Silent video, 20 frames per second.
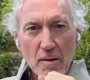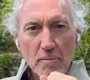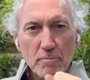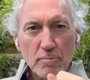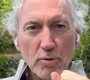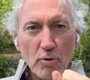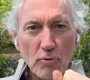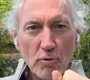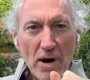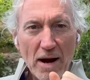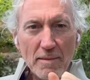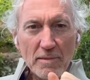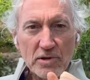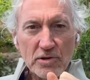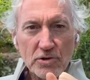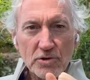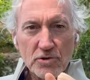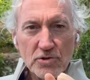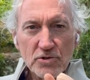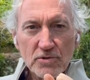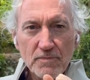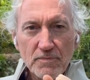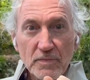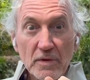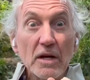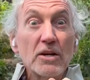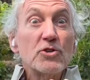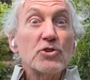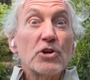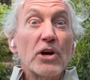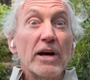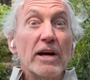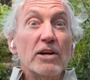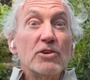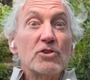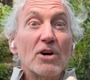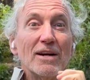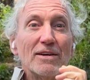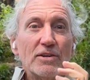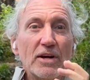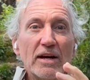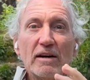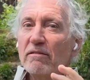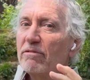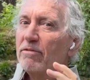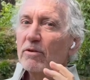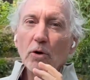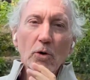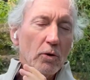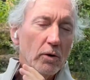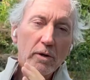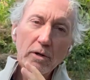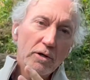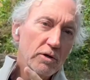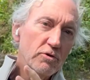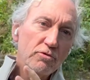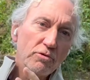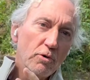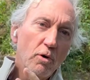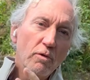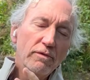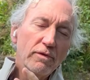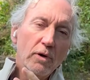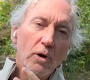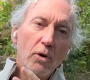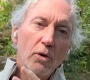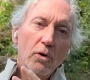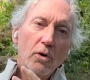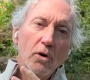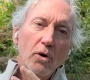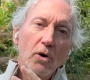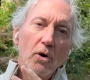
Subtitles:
parameters change data flow, control flow.